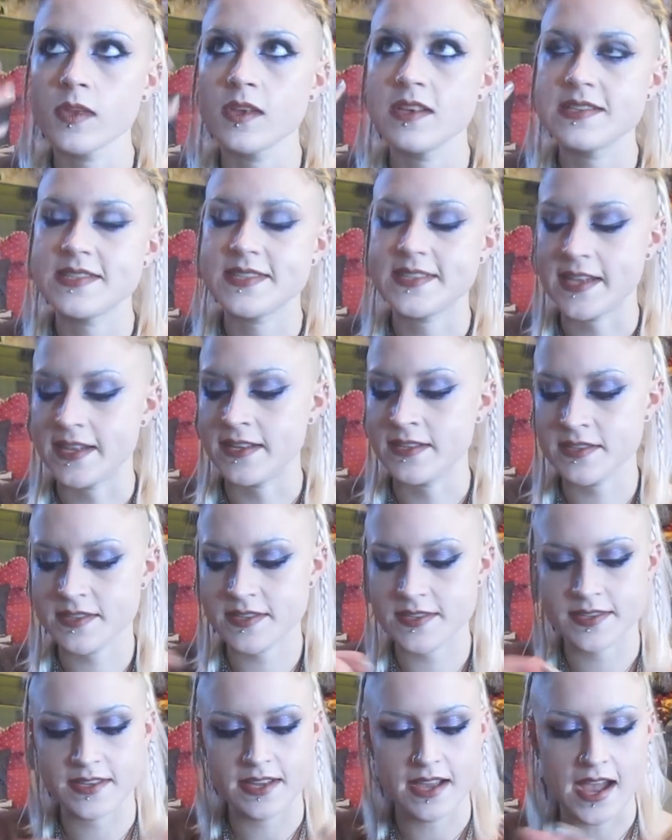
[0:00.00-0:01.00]

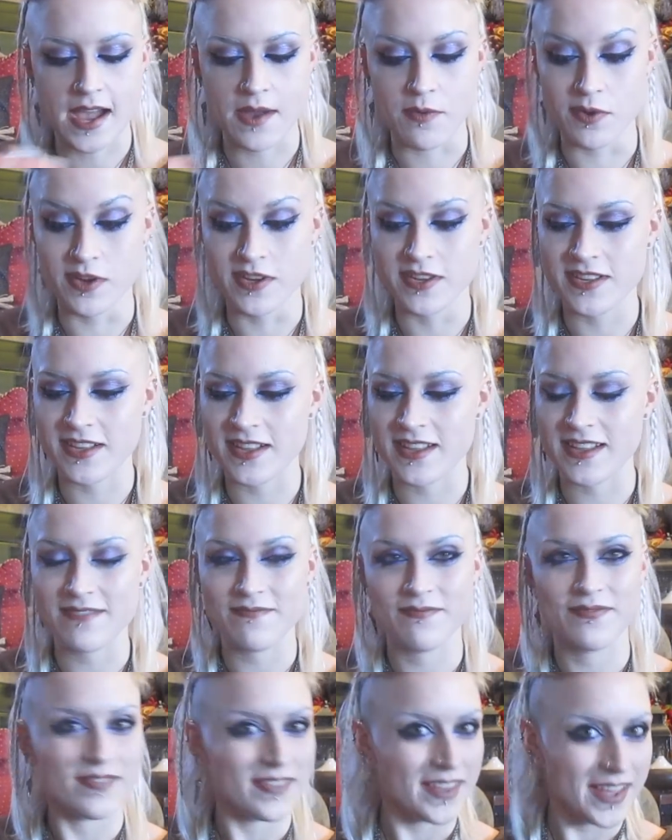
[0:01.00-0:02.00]
scents. I will,
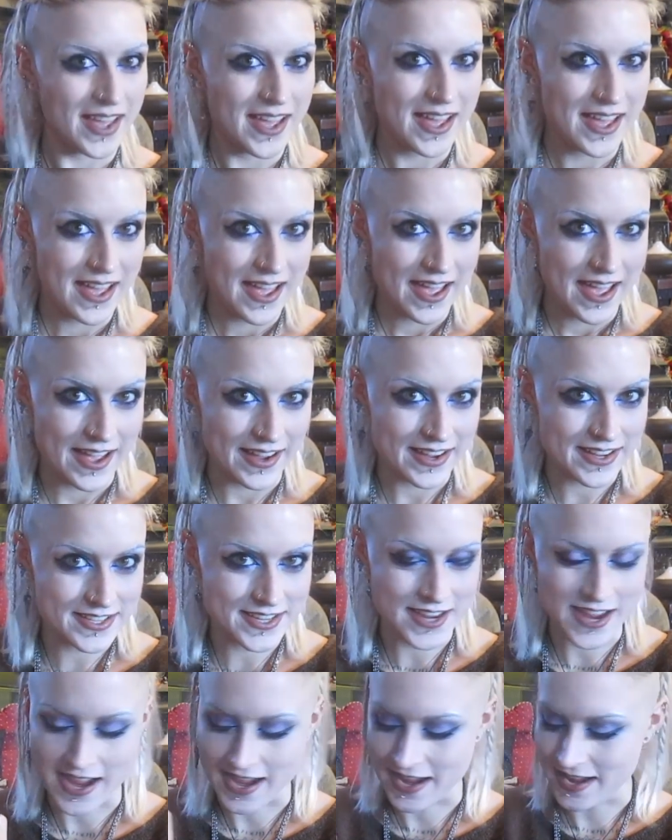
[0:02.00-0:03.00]

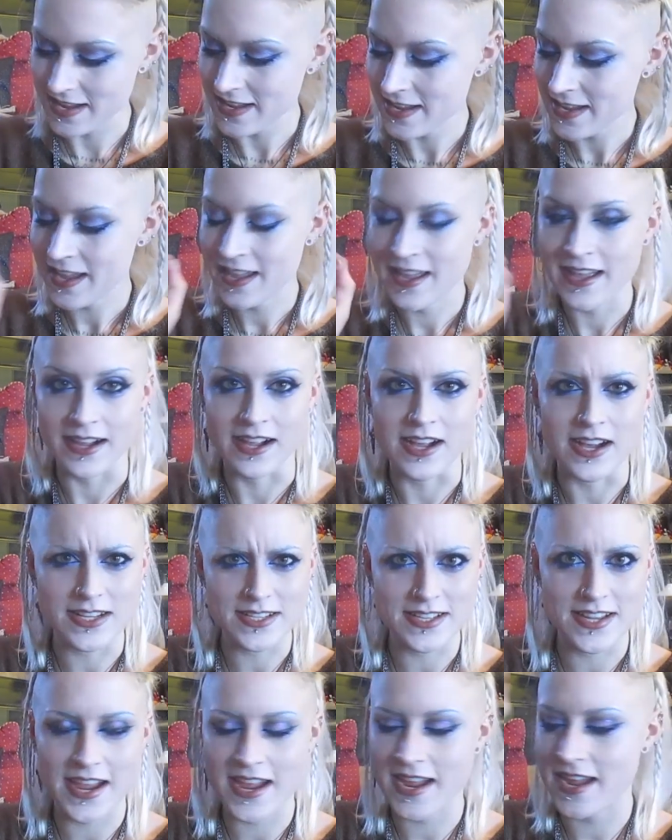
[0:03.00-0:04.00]
Hecate,
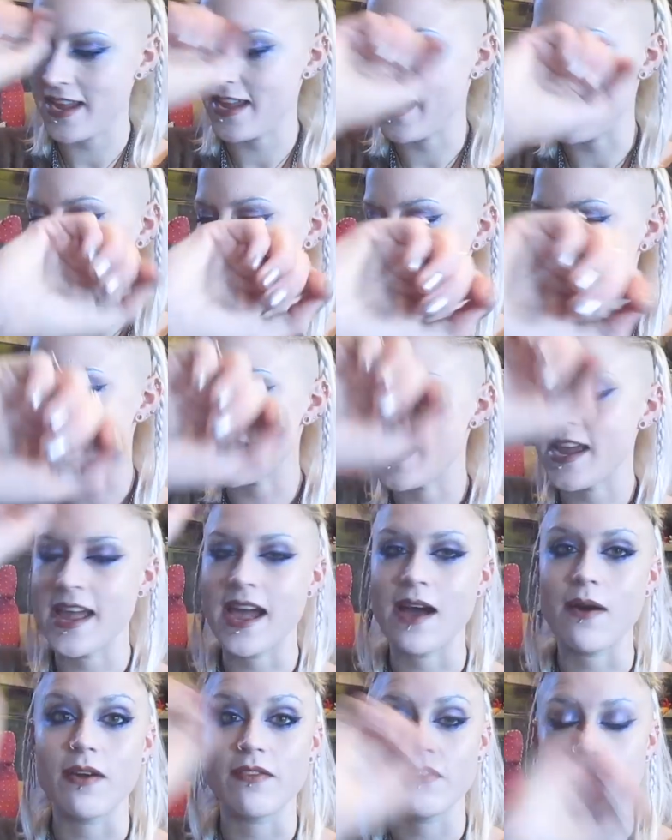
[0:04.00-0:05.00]
Hecate, Hecate,
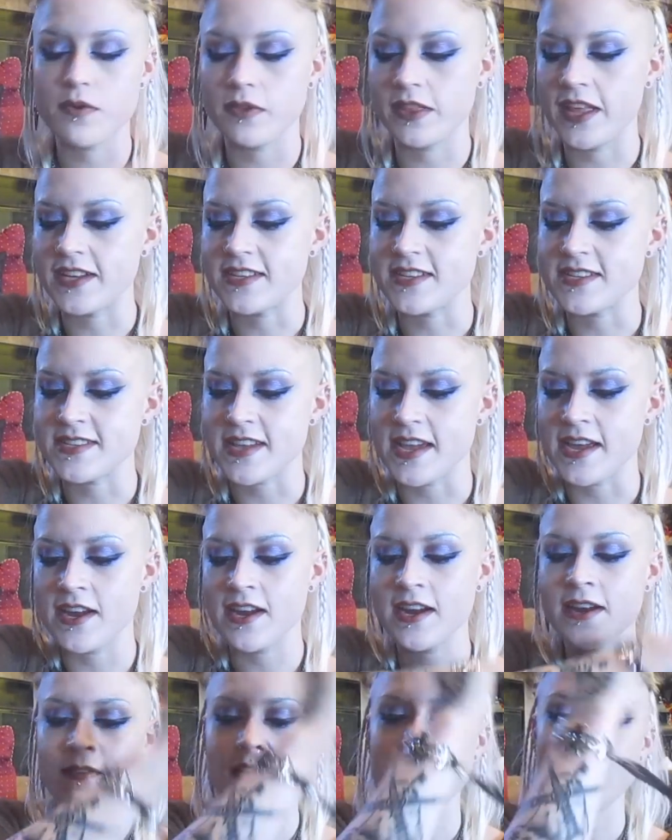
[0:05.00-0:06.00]
however you would like to say
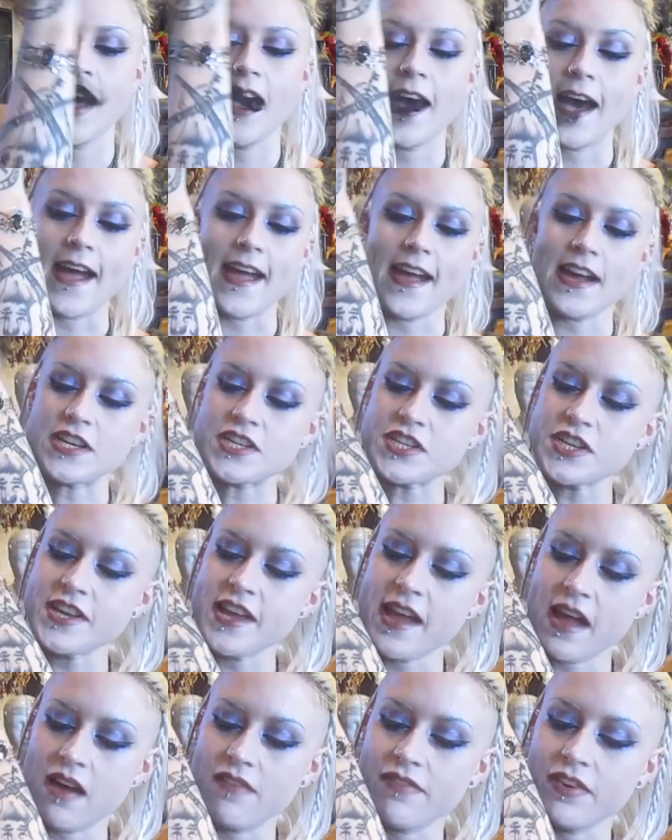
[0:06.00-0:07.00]
her, I actually
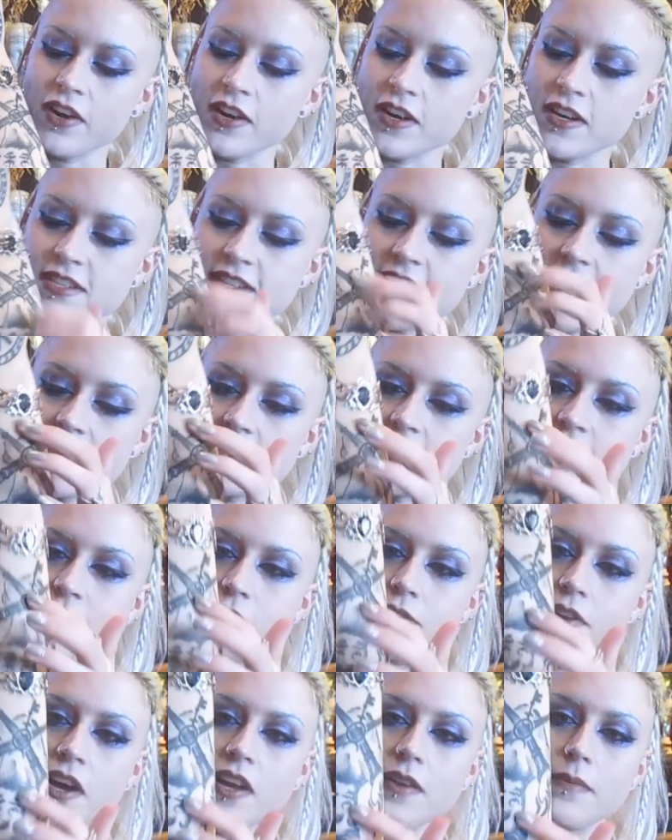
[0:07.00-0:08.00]
have her
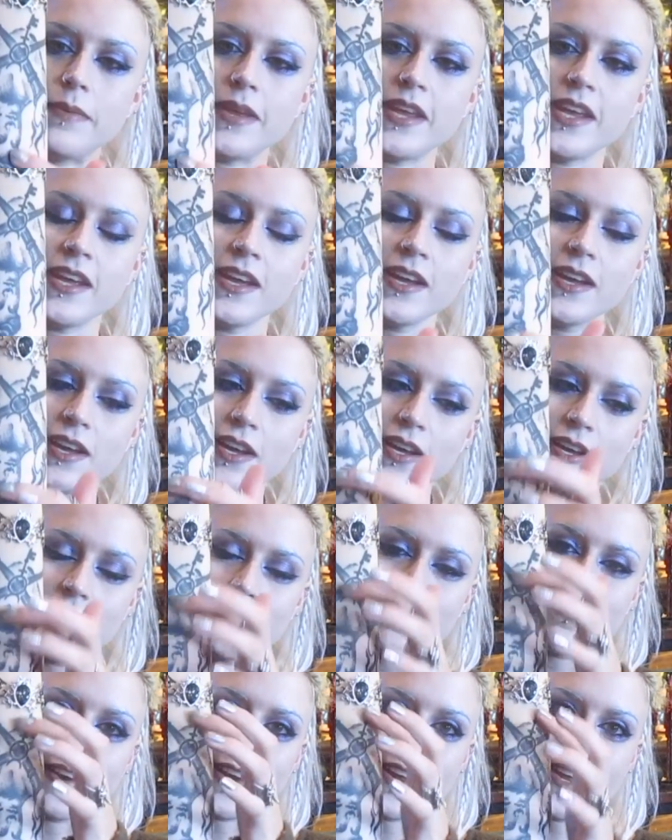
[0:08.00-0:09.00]
tattooed on me
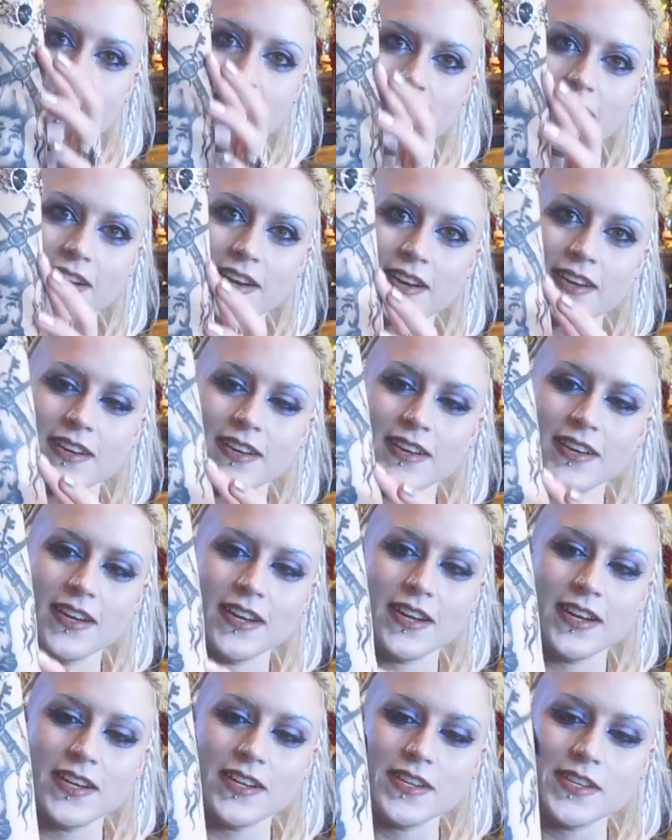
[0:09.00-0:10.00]
right here.
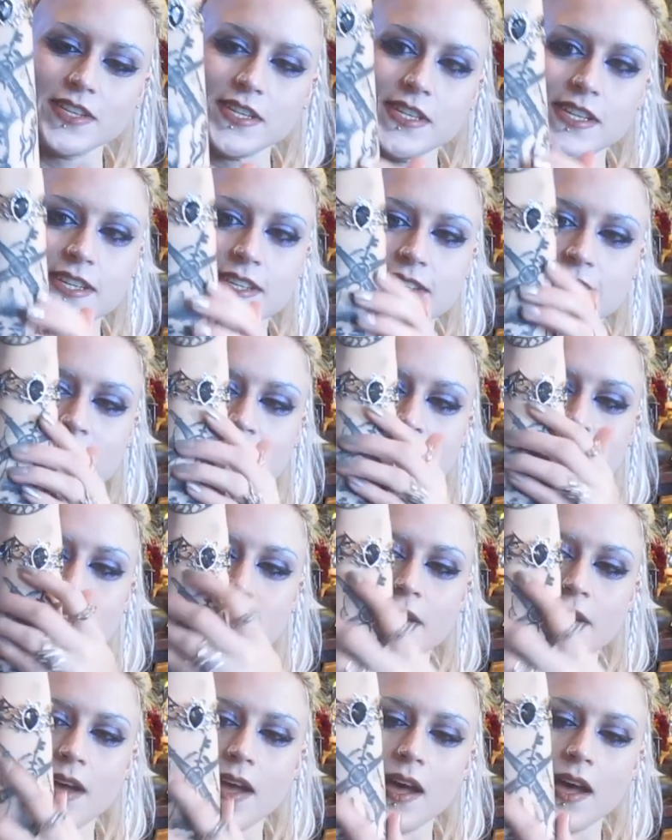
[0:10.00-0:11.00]
She is
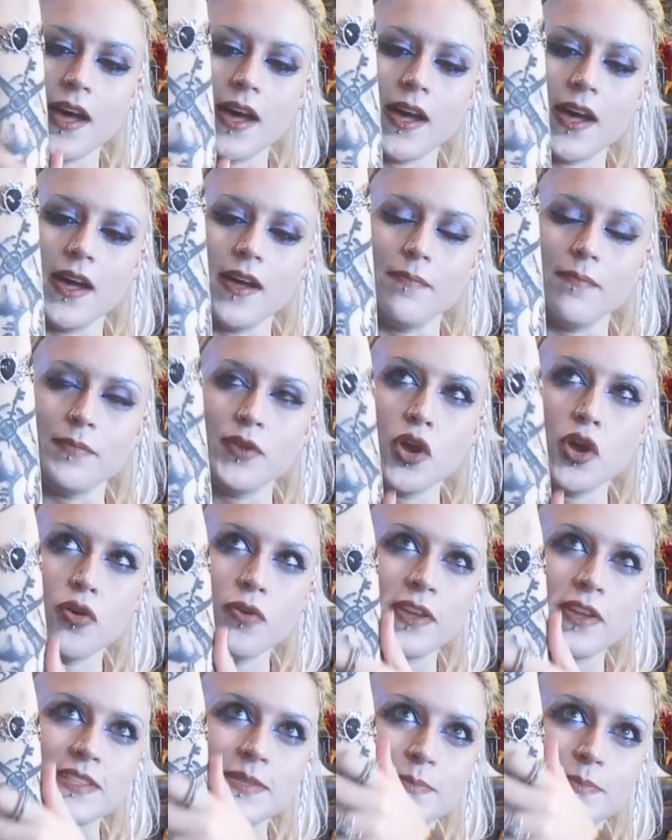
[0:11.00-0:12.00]
um,
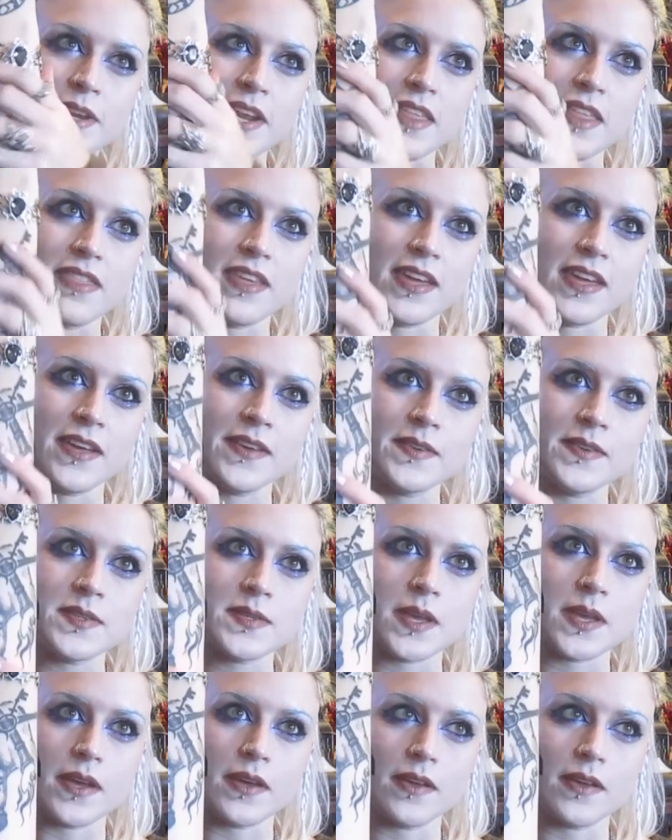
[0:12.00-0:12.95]
known as many things,